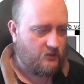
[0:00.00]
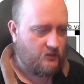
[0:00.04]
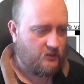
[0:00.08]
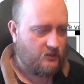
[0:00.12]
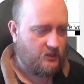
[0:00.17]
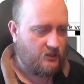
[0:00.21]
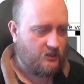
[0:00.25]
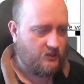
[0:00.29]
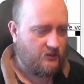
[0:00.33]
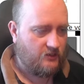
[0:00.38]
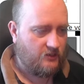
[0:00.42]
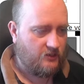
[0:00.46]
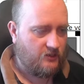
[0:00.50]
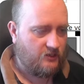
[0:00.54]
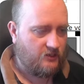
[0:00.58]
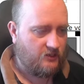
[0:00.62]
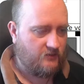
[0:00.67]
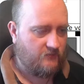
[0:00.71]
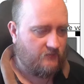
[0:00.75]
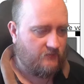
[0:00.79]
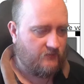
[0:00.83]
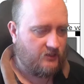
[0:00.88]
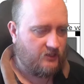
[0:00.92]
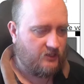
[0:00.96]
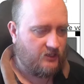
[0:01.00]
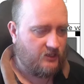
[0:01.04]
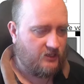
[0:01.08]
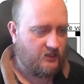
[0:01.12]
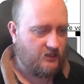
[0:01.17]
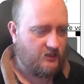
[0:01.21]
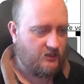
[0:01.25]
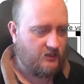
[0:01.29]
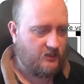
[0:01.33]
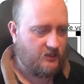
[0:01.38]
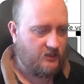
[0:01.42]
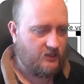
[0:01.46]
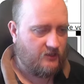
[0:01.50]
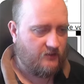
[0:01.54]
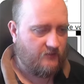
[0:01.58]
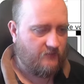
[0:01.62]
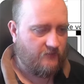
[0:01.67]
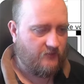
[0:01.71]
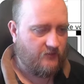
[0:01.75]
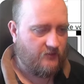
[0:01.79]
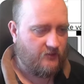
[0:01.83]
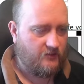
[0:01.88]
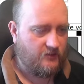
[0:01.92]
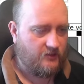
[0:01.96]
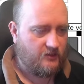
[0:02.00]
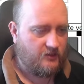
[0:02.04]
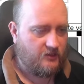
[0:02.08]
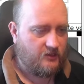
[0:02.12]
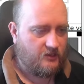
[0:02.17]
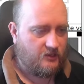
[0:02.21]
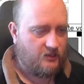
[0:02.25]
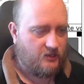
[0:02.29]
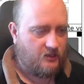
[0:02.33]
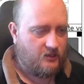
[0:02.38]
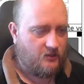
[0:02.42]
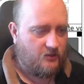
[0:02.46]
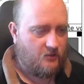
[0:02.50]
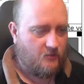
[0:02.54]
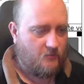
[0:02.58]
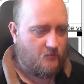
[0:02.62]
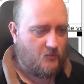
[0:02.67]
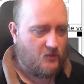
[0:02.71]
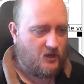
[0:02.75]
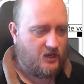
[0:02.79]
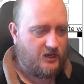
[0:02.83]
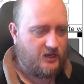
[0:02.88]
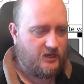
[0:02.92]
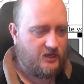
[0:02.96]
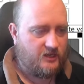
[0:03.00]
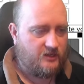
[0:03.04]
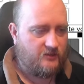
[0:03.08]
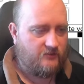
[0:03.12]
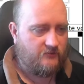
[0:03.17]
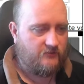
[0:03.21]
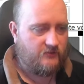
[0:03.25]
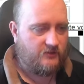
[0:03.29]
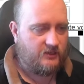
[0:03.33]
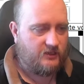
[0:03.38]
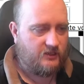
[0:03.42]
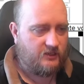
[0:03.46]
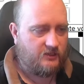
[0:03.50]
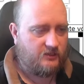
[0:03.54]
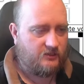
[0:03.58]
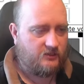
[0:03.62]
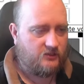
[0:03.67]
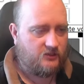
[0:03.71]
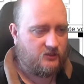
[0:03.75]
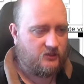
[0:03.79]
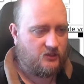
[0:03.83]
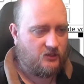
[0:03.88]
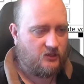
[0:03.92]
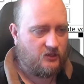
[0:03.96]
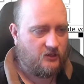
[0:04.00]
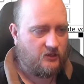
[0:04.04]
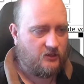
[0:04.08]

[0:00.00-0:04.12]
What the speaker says: and we can have mine entrance.